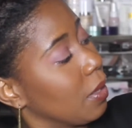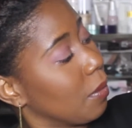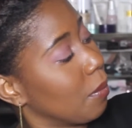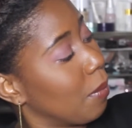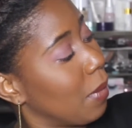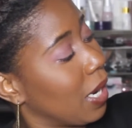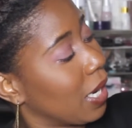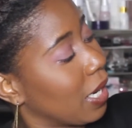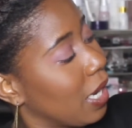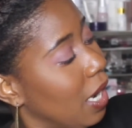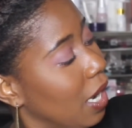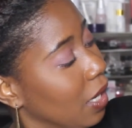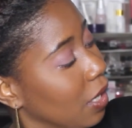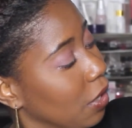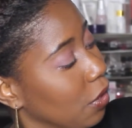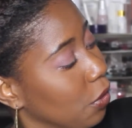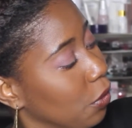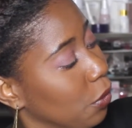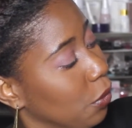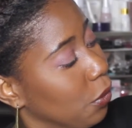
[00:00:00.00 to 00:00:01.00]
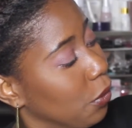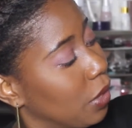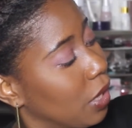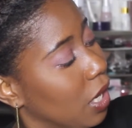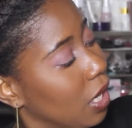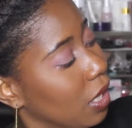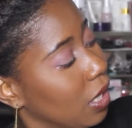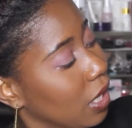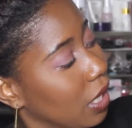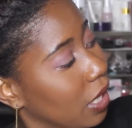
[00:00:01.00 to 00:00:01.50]
My kind of nude
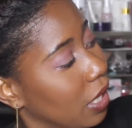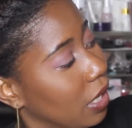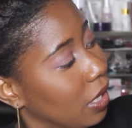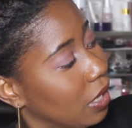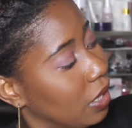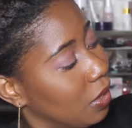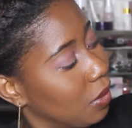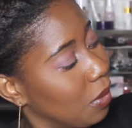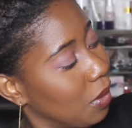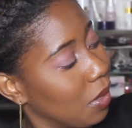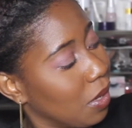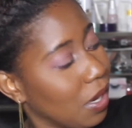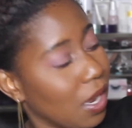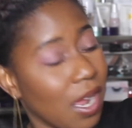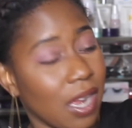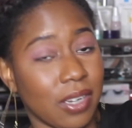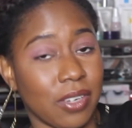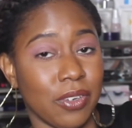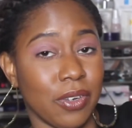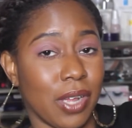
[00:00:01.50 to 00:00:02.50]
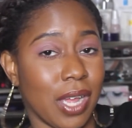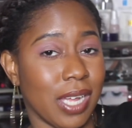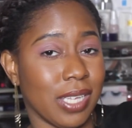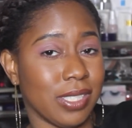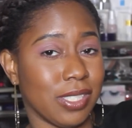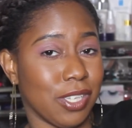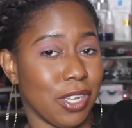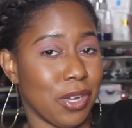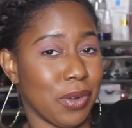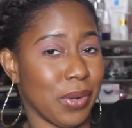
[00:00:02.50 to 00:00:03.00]
color here. You
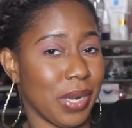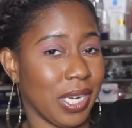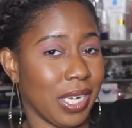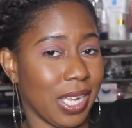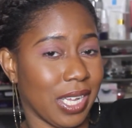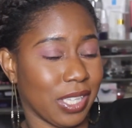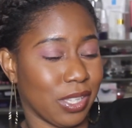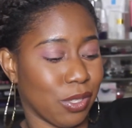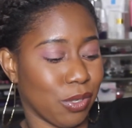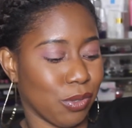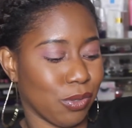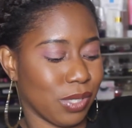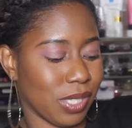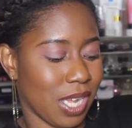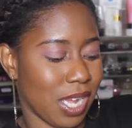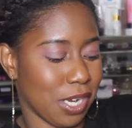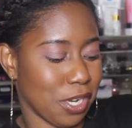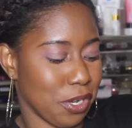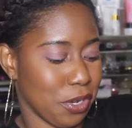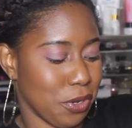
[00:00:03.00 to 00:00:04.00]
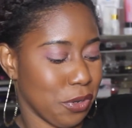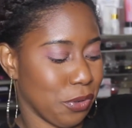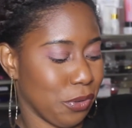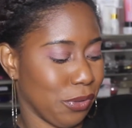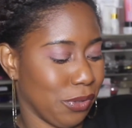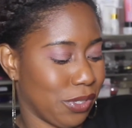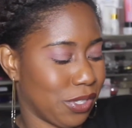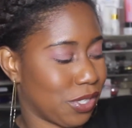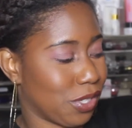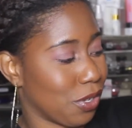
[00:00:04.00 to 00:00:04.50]
guys know I like those kind of
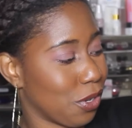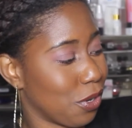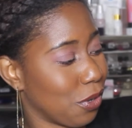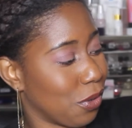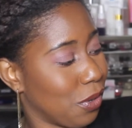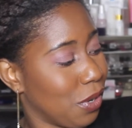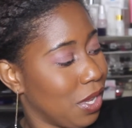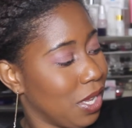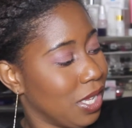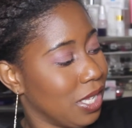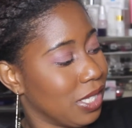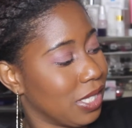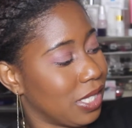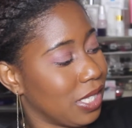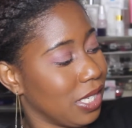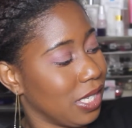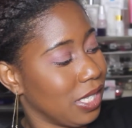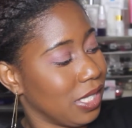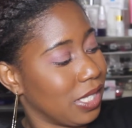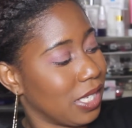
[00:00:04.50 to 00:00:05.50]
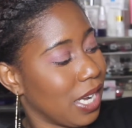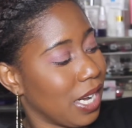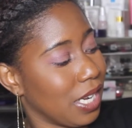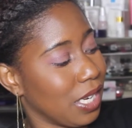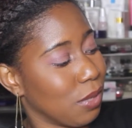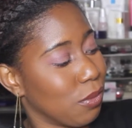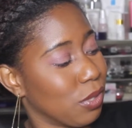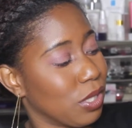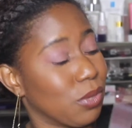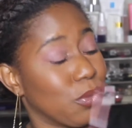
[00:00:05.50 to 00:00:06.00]
nudes, so Teeny
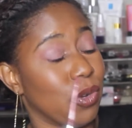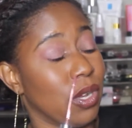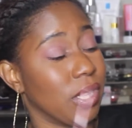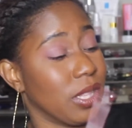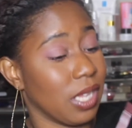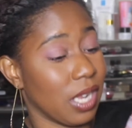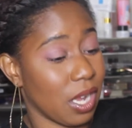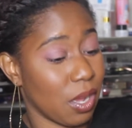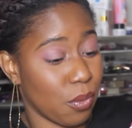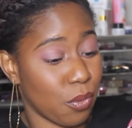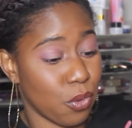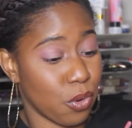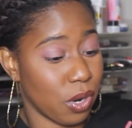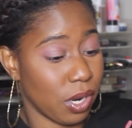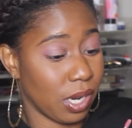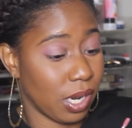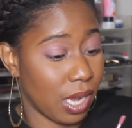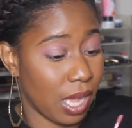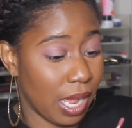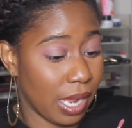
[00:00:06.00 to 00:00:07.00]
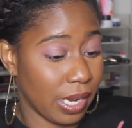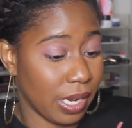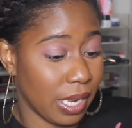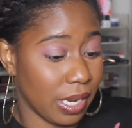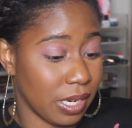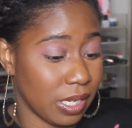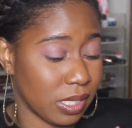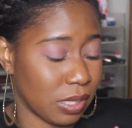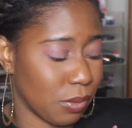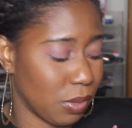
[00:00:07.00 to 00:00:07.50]
Tiny was one that I wore a lot.
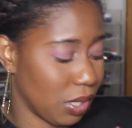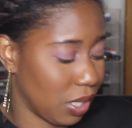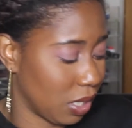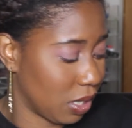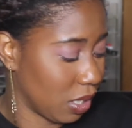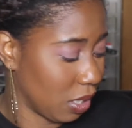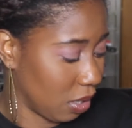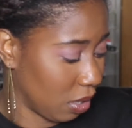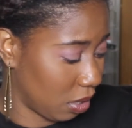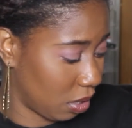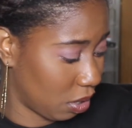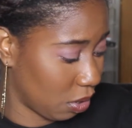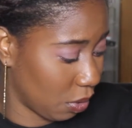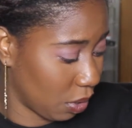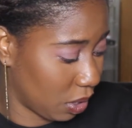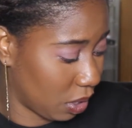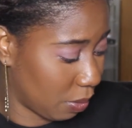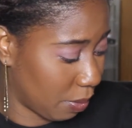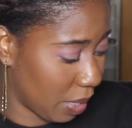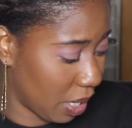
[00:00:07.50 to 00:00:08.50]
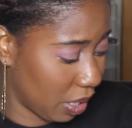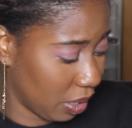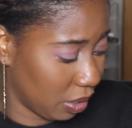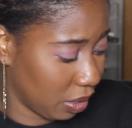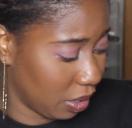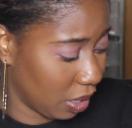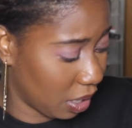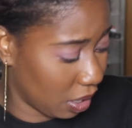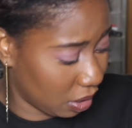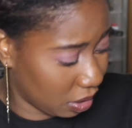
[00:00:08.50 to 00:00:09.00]
And this one doesn't look so
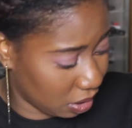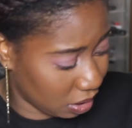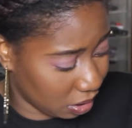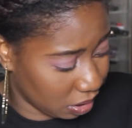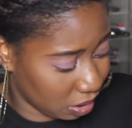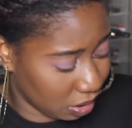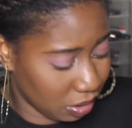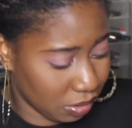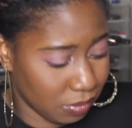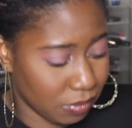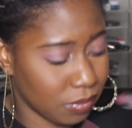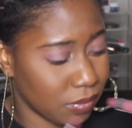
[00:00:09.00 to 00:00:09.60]
expired, actually.